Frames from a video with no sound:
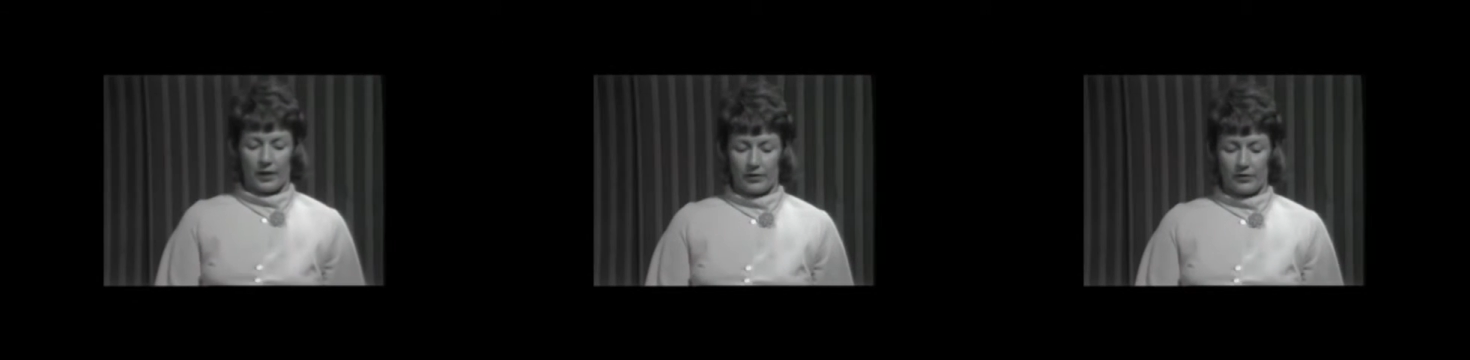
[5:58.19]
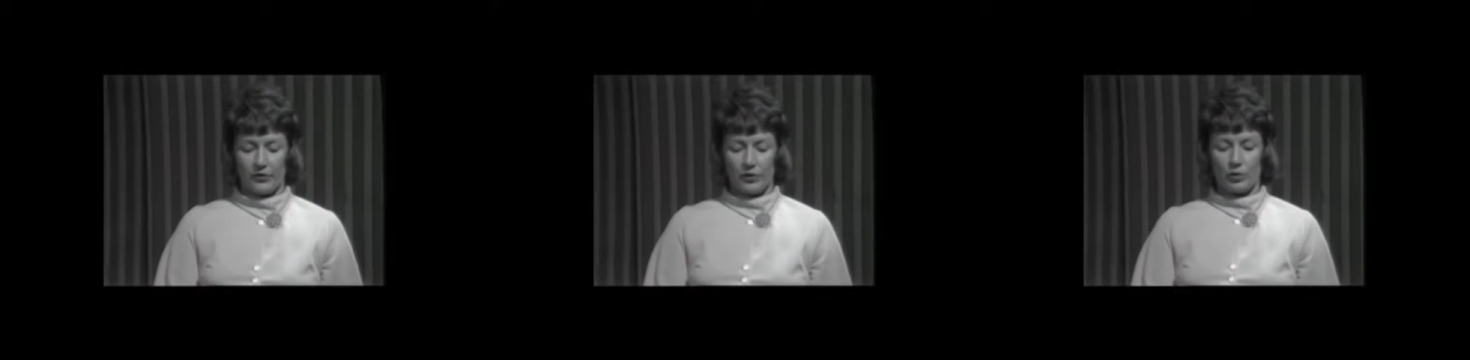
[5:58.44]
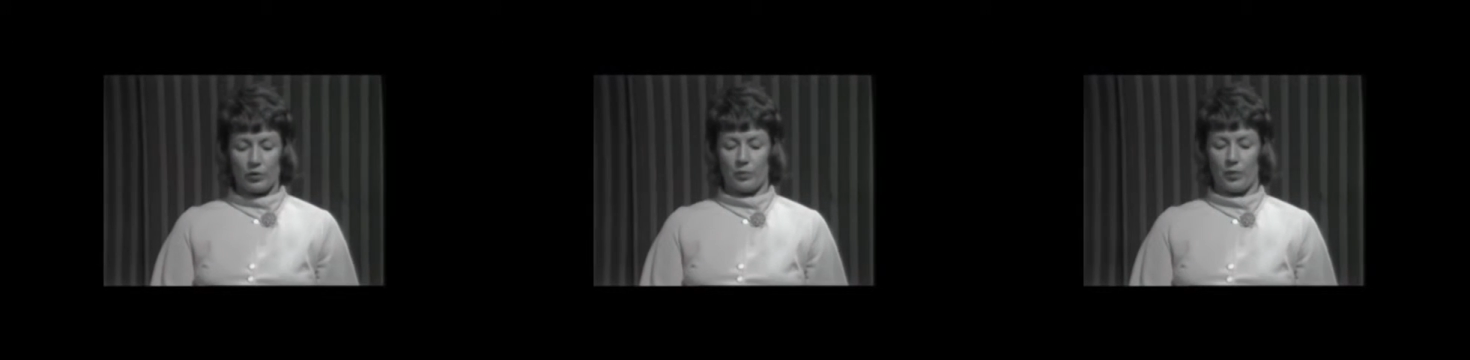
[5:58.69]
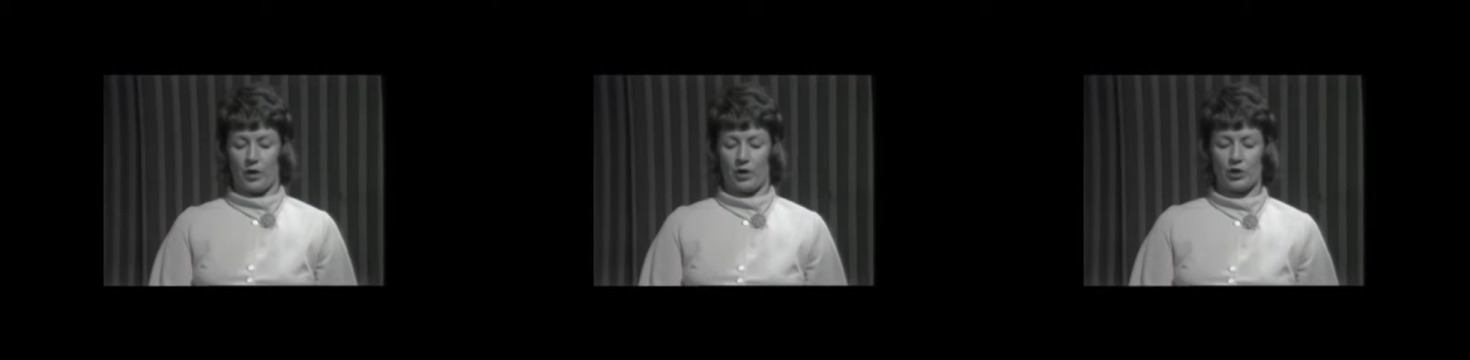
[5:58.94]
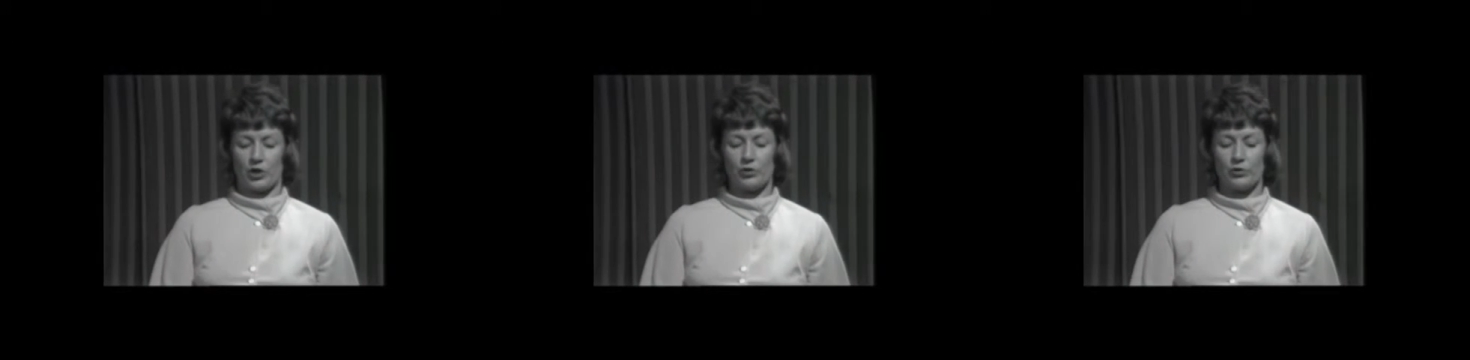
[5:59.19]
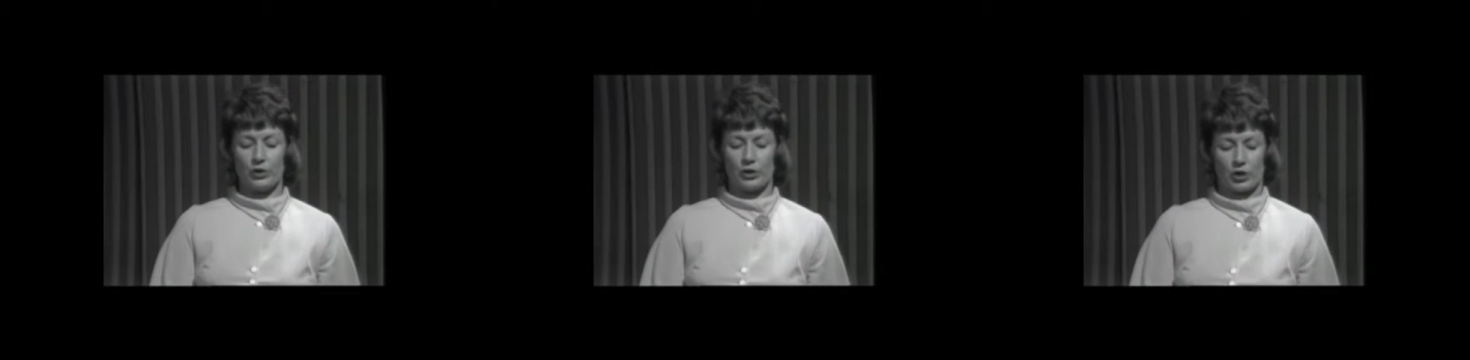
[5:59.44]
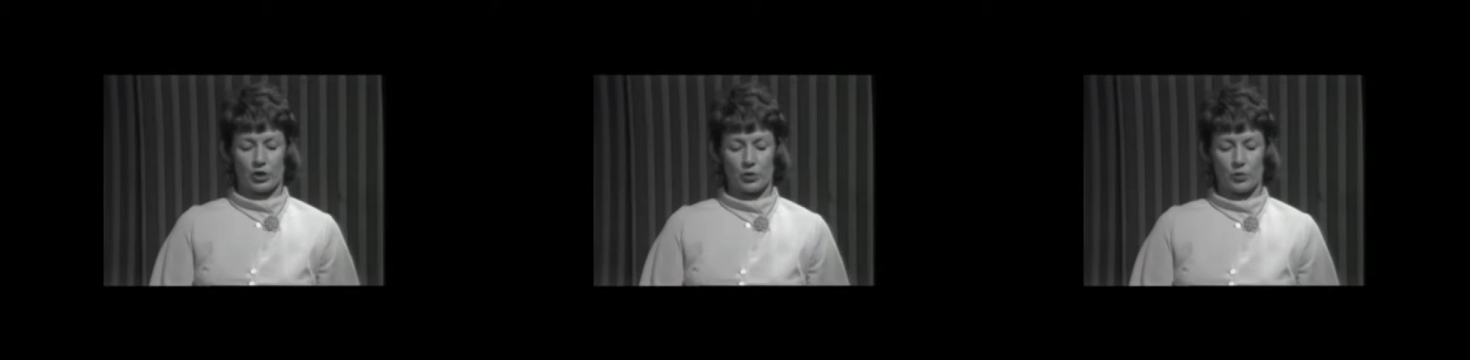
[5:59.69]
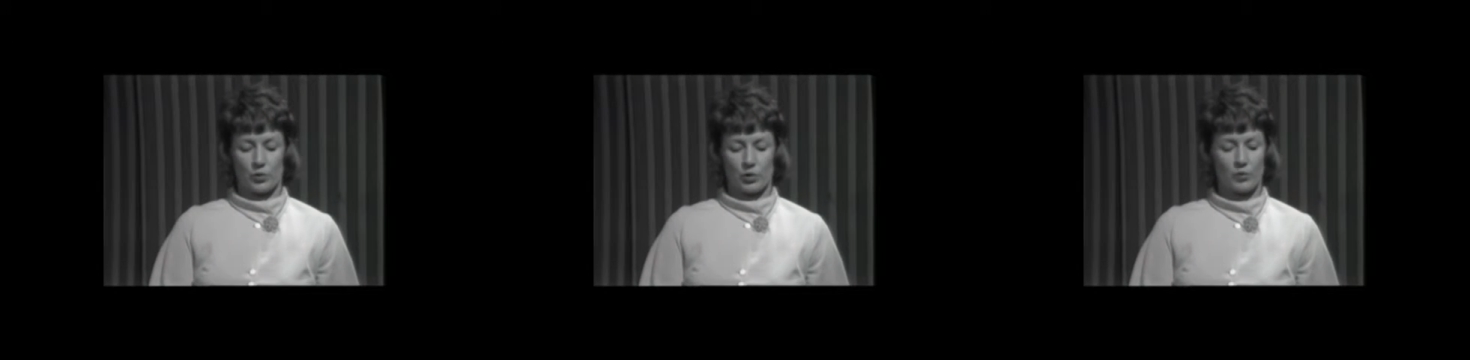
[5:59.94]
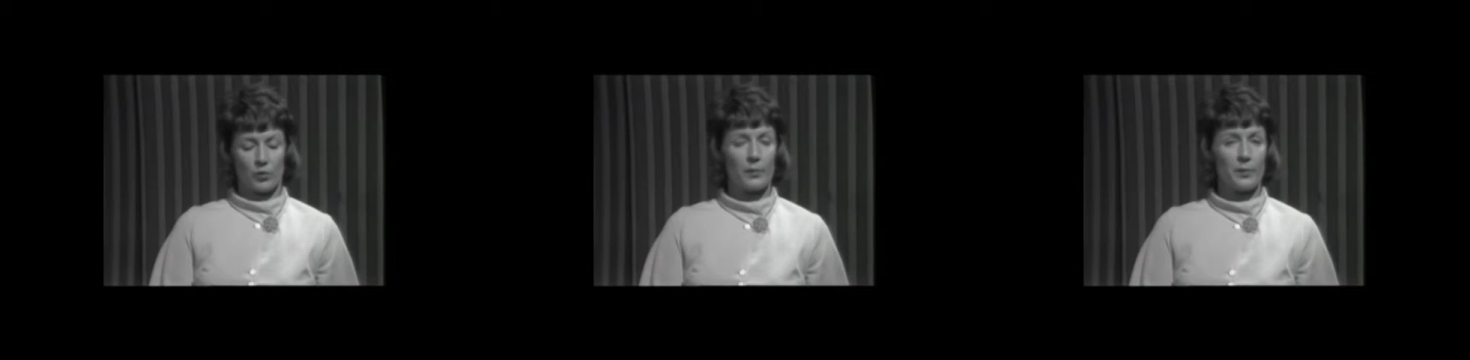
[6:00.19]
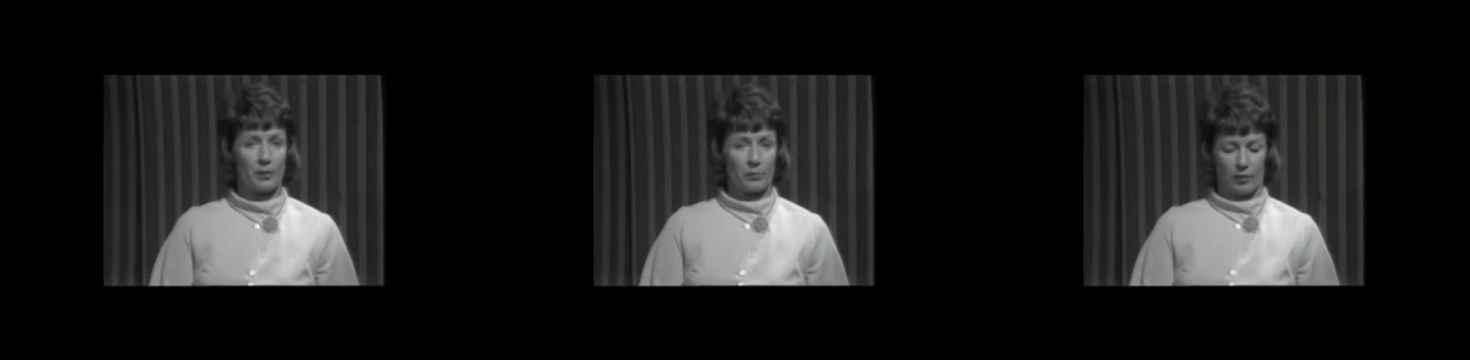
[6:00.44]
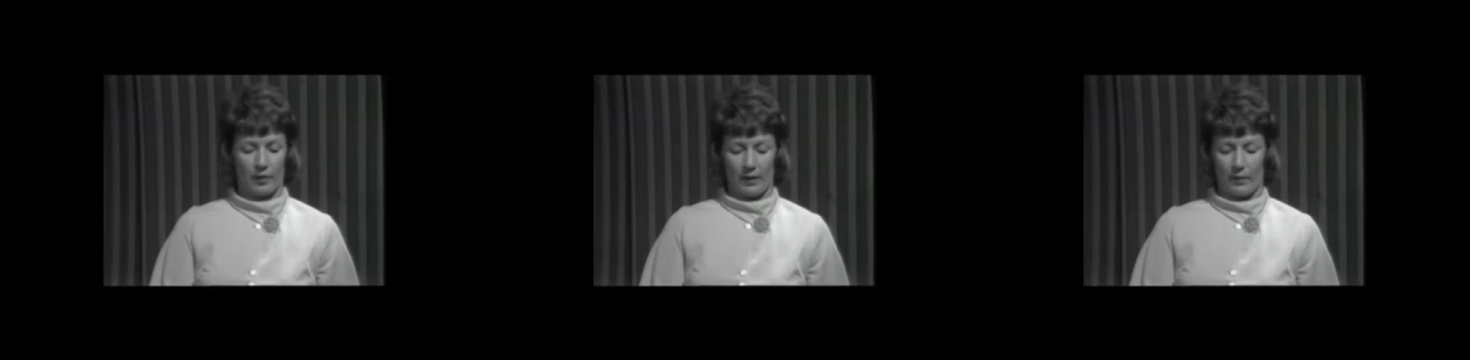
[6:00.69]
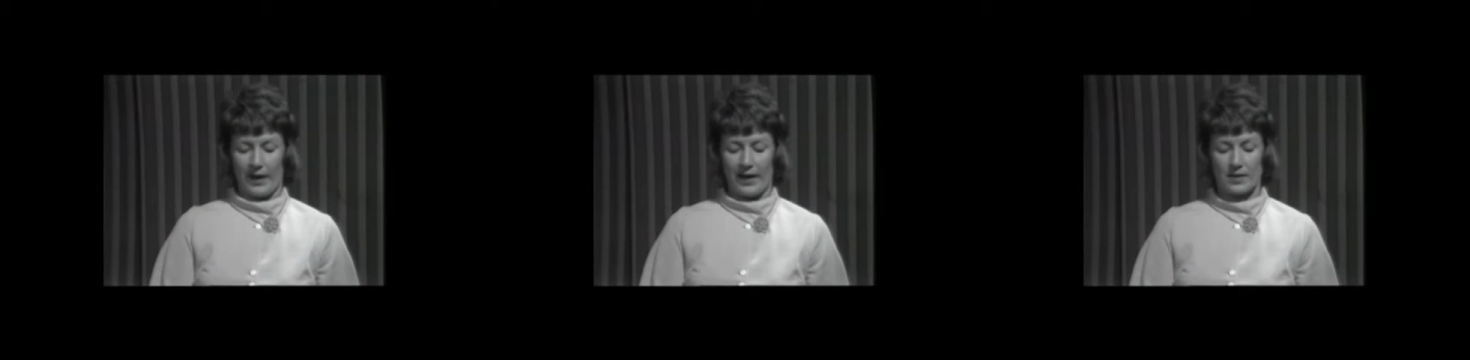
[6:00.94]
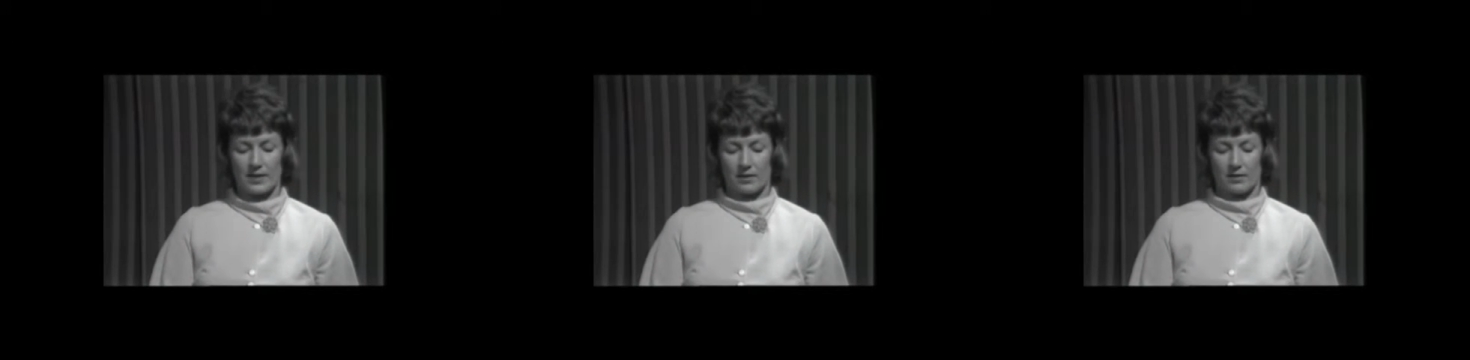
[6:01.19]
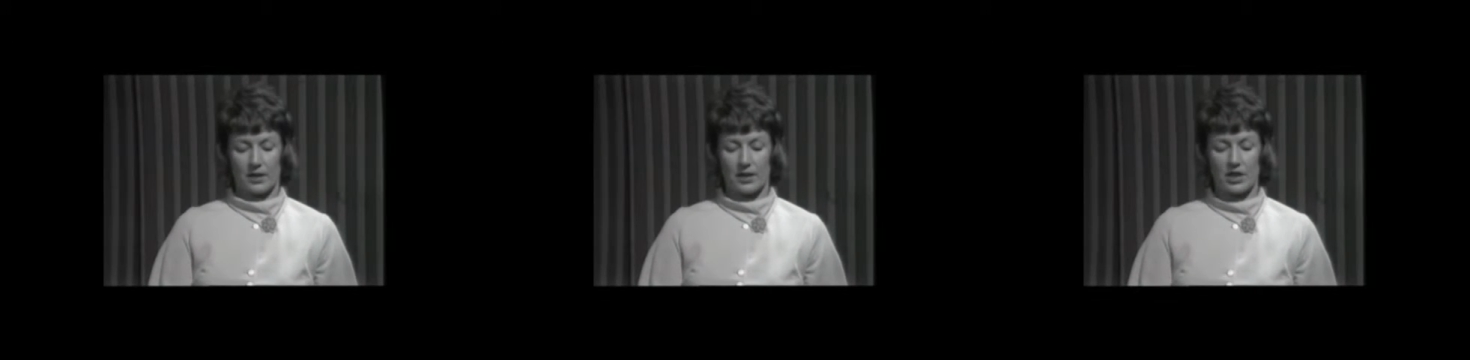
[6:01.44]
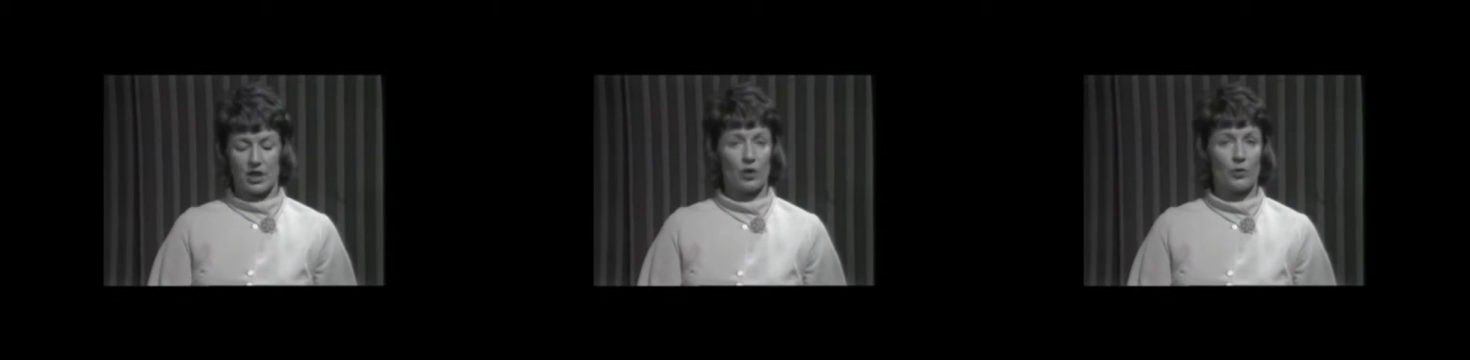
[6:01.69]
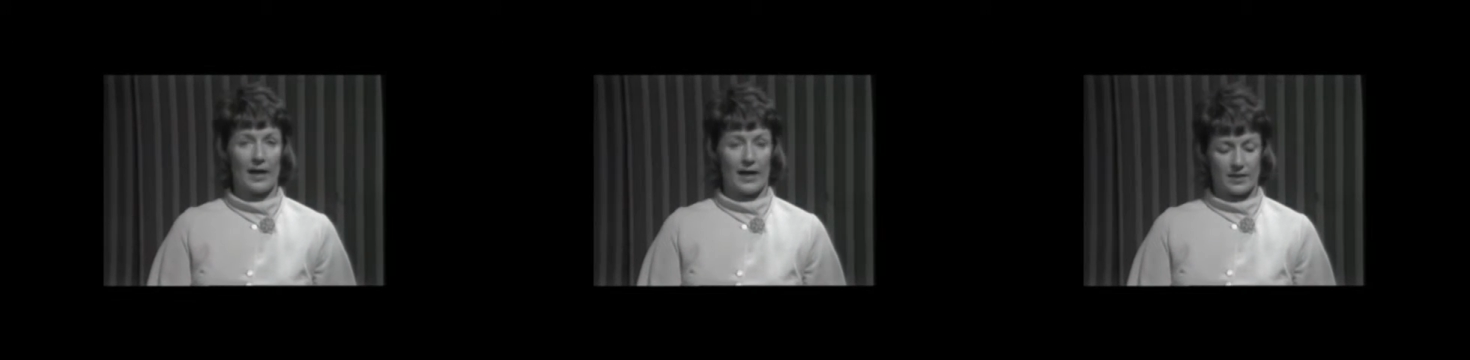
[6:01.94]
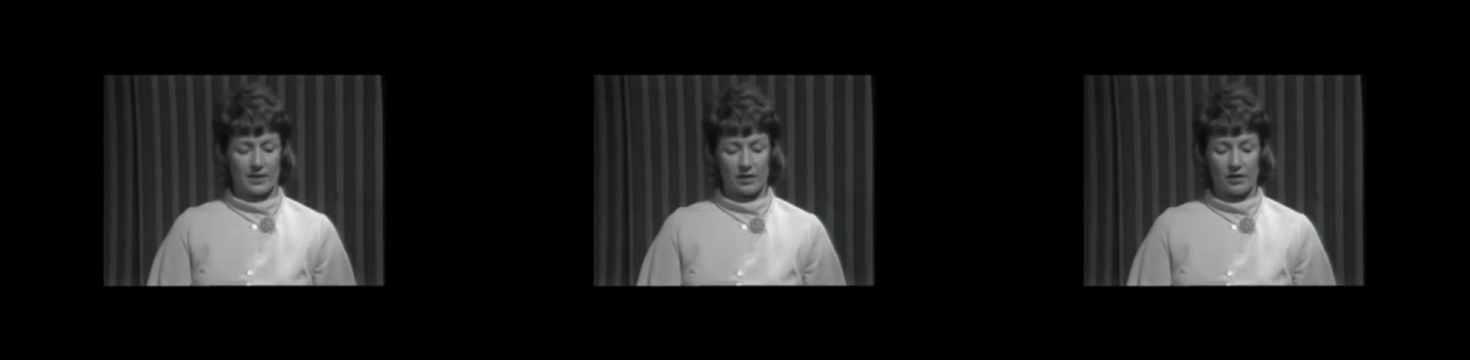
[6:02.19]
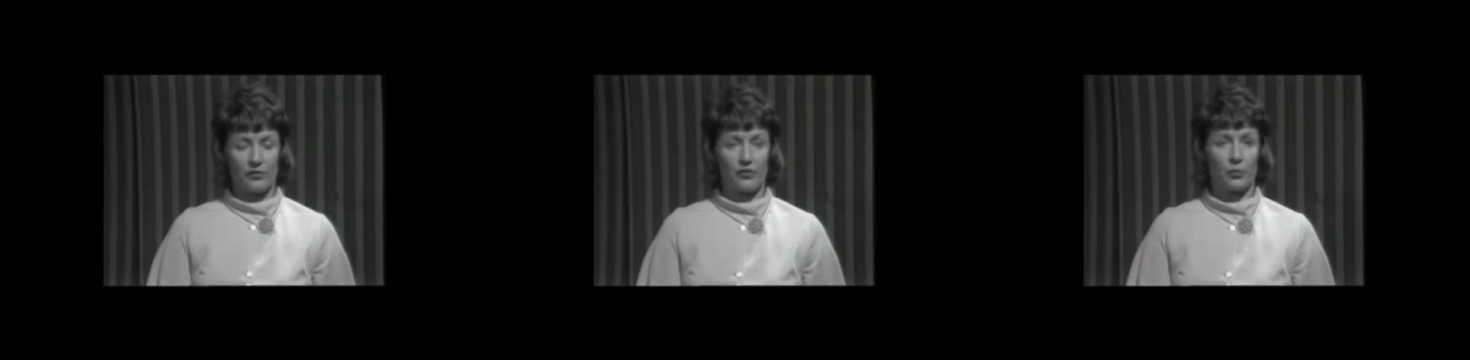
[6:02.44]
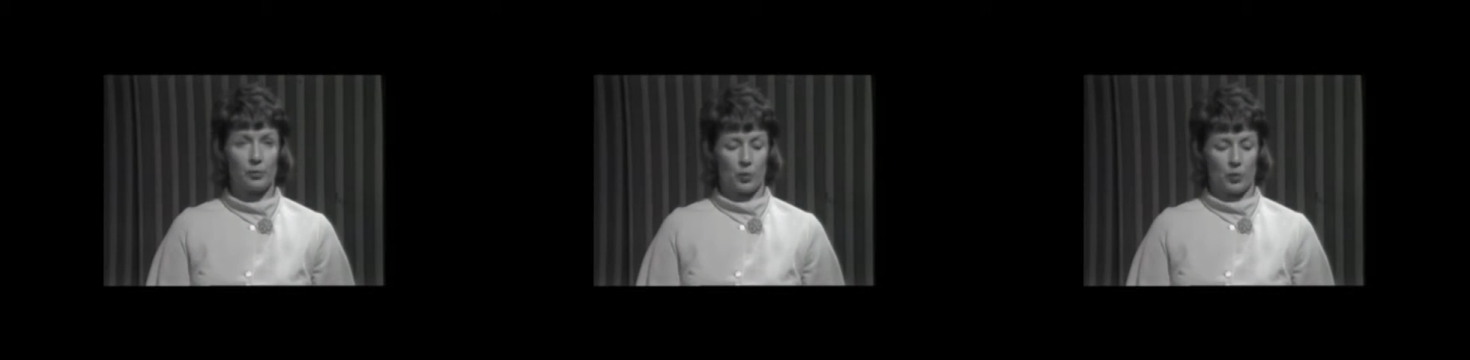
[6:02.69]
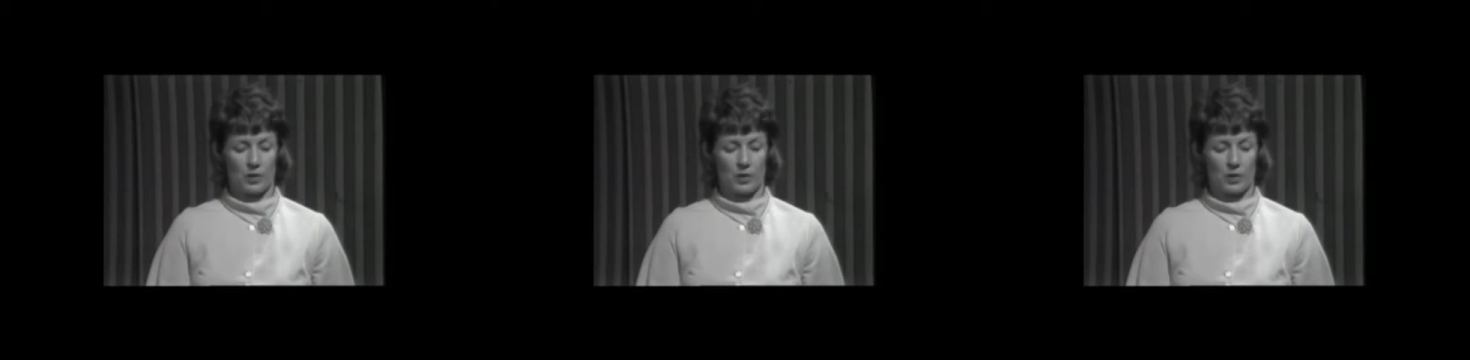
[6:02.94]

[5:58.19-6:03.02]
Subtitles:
And the Philwood Park Junior School swimming prowess is no less than the football